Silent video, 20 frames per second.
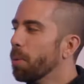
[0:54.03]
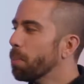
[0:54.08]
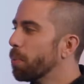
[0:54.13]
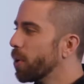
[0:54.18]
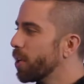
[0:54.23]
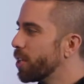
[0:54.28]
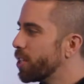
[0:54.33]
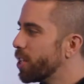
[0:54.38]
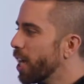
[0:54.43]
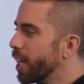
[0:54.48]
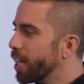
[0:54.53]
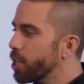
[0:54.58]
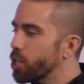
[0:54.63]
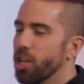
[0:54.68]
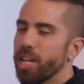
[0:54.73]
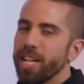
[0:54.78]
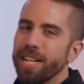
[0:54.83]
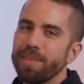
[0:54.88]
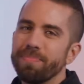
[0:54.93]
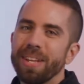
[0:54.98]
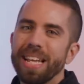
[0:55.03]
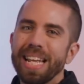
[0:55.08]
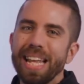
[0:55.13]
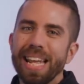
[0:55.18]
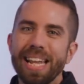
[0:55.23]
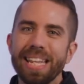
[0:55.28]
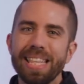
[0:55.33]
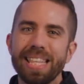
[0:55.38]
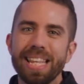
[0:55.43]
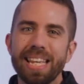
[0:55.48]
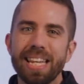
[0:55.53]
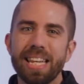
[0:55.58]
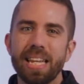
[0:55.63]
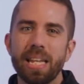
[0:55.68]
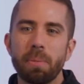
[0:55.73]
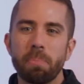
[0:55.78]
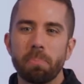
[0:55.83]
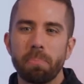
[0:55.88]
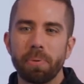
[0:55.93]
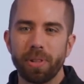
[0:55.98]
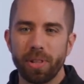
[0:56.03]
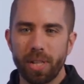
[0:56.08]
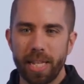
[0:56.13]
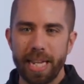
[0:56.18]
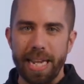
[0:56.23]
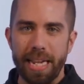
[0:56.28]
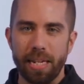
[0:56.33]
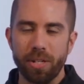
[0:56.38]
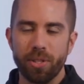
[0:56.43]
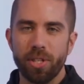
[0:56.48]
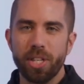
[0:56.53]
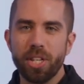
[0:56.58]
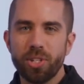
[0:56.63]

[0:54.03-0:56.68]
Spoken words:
production, and then plan.